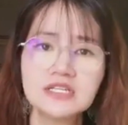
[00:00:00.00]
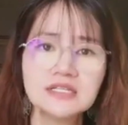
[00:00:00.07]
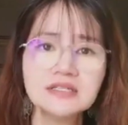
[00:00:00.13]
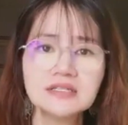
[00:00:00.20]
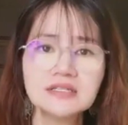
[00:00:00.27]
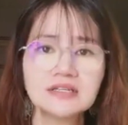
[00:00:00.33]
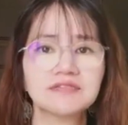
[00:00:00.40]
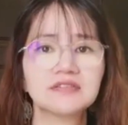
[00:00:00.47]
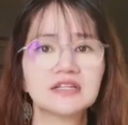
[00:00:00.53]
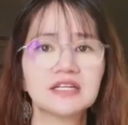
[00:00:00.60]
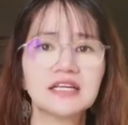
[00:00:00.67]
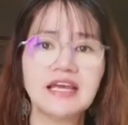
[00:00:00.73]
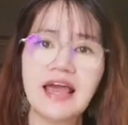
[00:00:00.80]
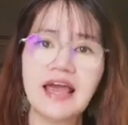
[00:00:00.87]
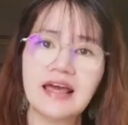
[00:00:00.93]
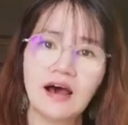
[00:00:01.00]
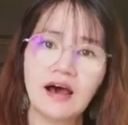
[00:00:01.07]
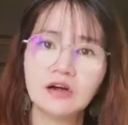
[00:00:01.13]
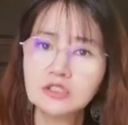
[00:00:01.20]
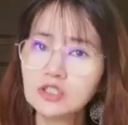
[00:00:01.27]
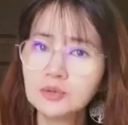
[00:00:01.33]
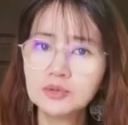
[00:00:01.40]
is definitely an
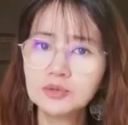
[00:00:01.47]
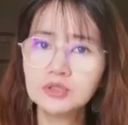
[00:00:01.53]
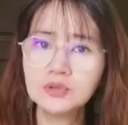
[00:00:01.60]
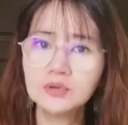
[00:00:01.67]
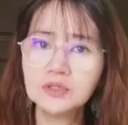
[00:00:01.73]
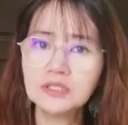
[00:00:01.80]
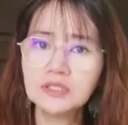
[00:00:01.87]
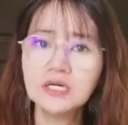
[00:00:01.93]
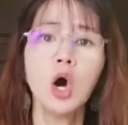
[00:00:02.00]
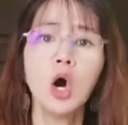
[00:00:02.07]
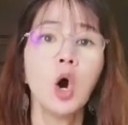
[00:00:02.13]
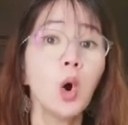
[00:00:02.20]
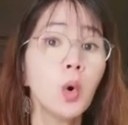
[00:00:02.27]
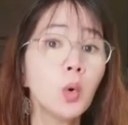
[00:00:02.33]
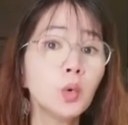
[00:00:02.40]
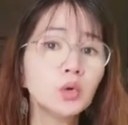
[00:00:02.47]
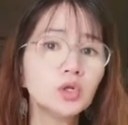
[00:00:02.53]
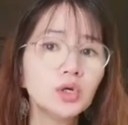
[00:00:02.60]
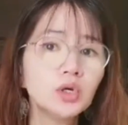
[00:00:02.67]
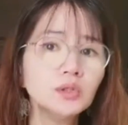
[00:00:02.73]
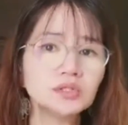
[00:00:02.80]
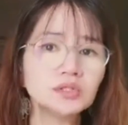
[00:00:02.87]
entrepreneur who
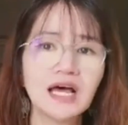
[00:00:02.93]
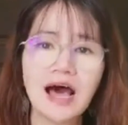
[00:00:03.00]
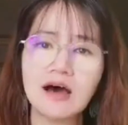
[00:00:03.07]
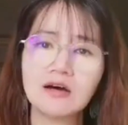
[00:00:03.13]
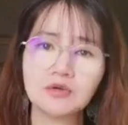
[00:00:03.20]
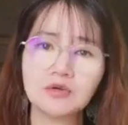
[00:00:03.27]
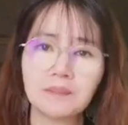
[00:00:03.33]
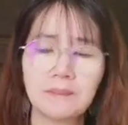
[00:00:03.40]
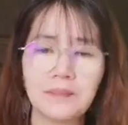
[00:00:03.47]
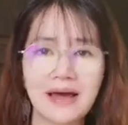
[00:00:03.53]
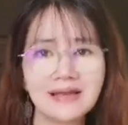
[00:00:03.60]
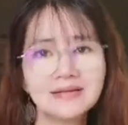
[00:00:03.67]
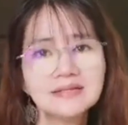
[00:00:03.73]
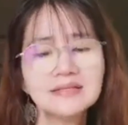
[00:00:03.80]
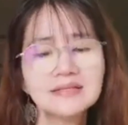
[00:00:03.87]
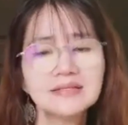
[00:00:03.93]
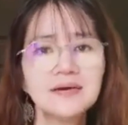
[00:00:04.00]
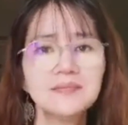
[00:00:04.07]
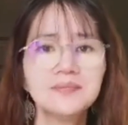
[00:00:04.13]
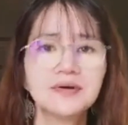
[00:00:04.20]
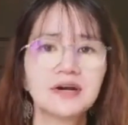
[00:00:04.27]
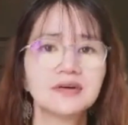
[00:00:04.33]
knows how to balance
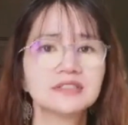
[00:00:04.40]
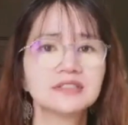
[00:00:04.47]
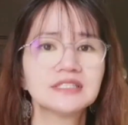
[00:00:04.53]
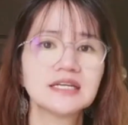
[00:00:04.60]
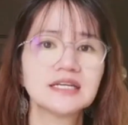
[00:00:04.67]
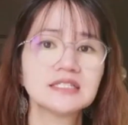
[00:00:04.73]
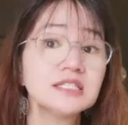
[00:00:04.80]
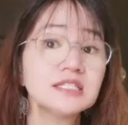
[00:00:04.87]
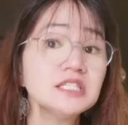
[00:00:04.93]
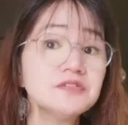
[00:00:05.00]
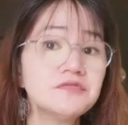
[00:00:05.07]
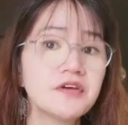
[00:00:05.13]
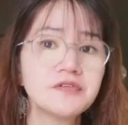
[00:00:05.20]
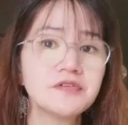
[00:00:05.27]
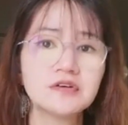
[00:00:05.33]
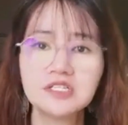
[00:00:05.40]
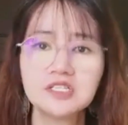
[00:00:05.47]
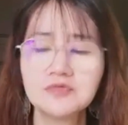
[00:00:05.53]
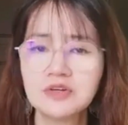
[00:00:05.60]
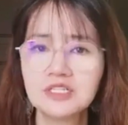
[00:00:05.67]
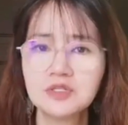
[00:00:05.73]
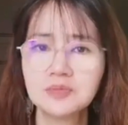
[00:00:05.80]
and prioritize his
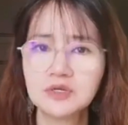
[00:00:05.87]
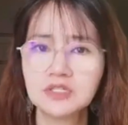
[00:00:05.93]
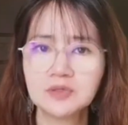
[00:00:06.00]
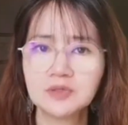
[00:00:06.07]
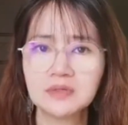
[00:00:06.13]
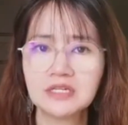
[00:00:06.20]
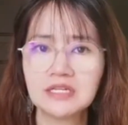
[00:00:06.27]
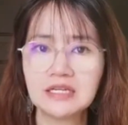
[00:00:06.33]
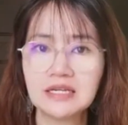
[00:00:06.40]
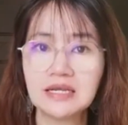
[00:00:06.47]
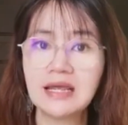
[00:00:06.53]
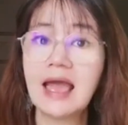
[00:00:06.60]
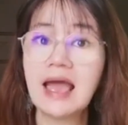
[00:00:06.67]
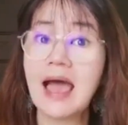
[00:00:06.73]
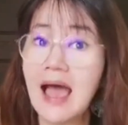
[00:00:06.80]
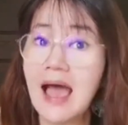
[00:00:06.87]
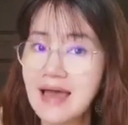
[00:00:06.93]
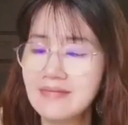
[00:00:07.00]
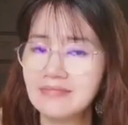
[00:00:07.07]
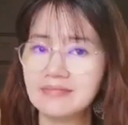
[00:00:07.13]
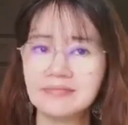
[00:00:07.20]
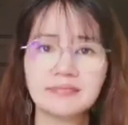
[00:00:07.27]
various responsibilities,
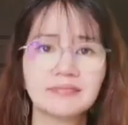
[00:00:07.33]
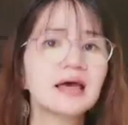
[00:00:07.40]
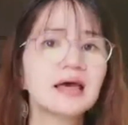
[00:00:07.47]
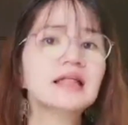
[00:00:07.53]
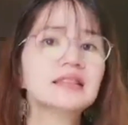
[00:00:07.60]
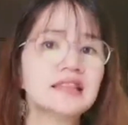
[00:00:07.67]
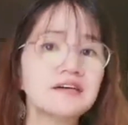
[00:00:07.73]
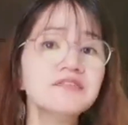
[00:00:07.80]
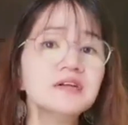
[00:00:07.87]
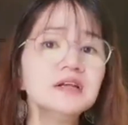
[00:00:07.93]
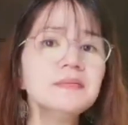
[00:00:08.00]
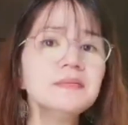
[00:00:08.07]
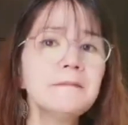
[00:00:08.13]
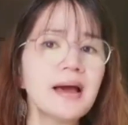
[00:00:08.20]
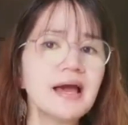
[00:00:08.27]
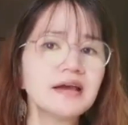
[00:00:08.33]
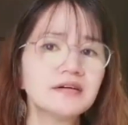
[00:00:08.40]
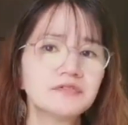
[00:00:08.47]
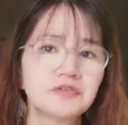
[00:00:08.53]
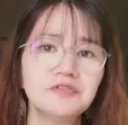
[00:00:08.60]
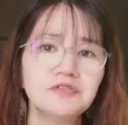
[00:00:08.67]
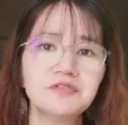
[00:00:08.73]
and definitely
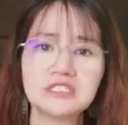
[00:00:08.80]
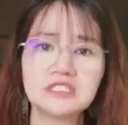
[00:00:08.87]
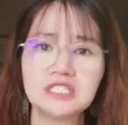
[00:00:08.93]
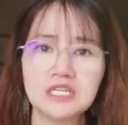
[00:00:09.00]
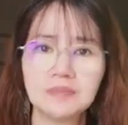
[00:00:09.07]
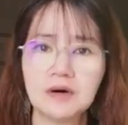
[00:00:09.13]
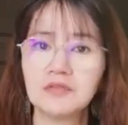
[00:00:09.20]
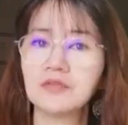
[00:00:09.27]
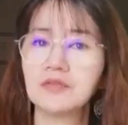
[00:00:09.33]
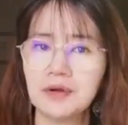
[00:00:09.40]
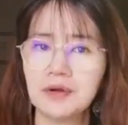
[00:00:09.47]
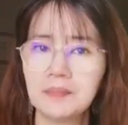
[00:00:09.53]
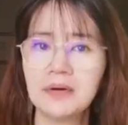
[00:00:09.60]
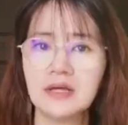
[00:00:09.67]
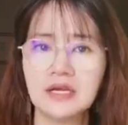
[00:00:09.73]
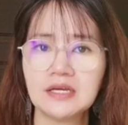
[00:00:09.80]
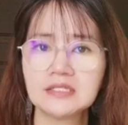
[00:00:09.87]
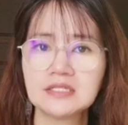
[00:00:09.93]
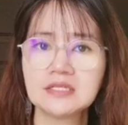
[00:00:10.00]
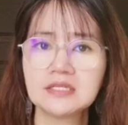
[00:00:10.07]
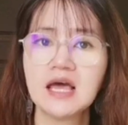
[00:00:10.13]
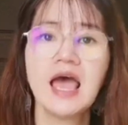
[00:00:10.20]
backed with a team of great players.